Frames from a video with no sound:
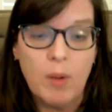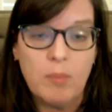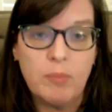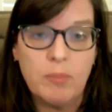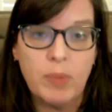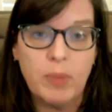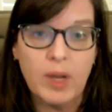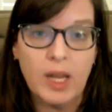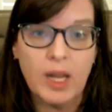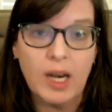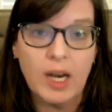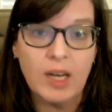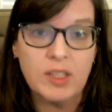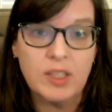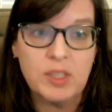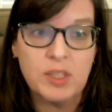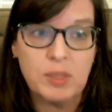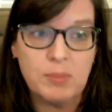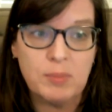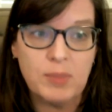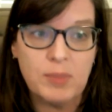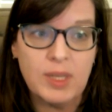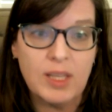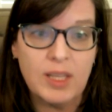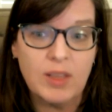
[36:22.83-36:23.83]
But
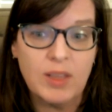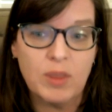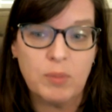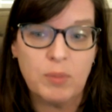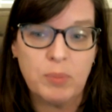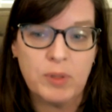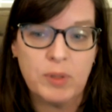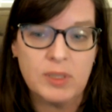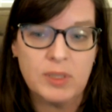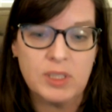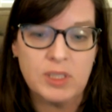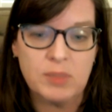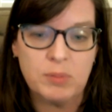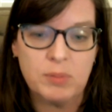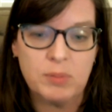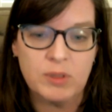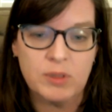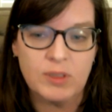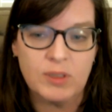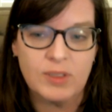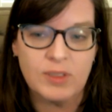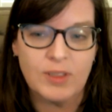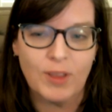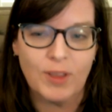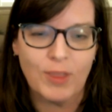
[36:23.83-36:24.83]
to me, the
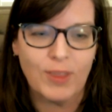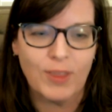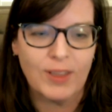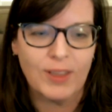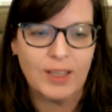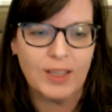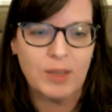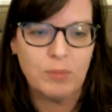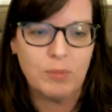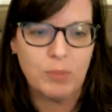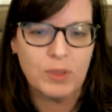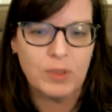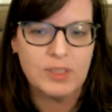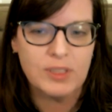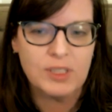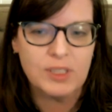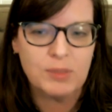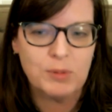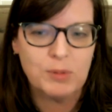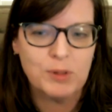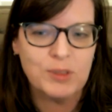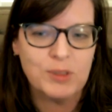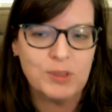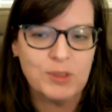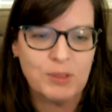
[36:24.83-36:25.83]
thinking
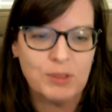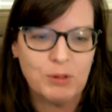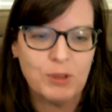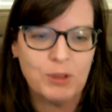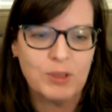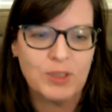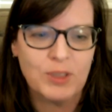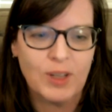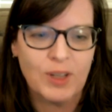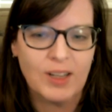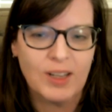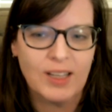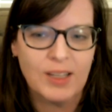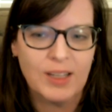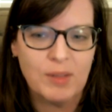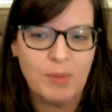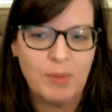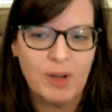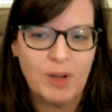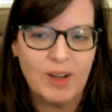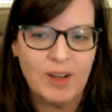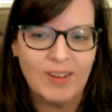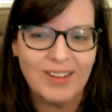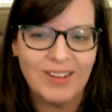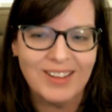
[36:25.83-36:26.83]
principles that we were talking
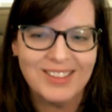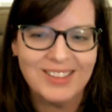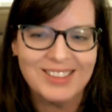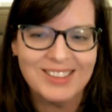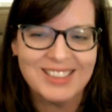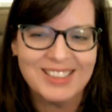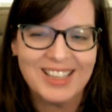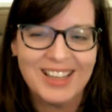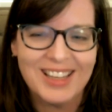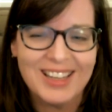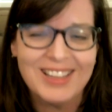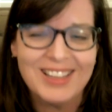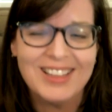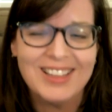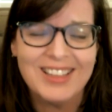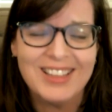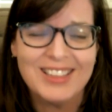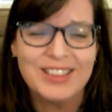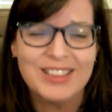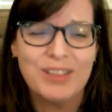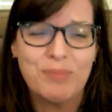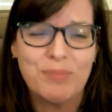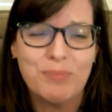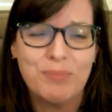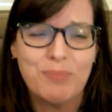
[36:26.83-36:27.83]
about, it's kind of
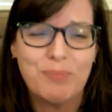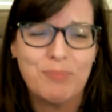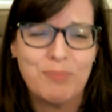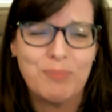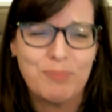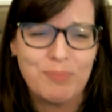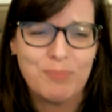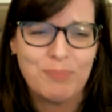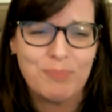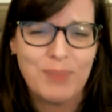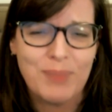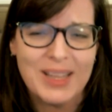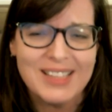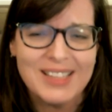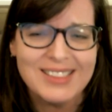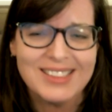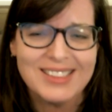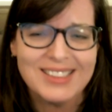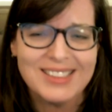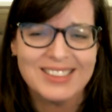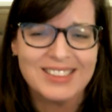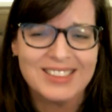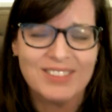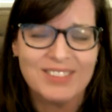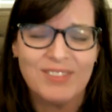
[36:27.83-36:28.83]
like the
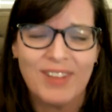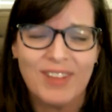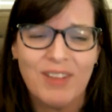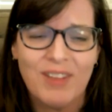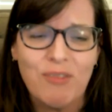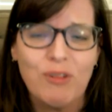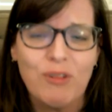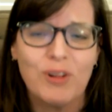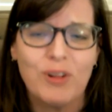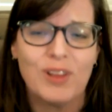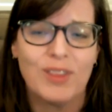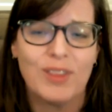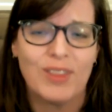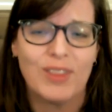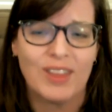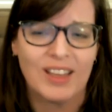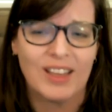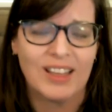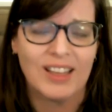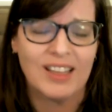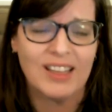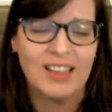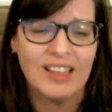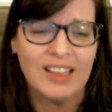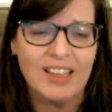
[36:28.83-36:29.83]
basics of everything.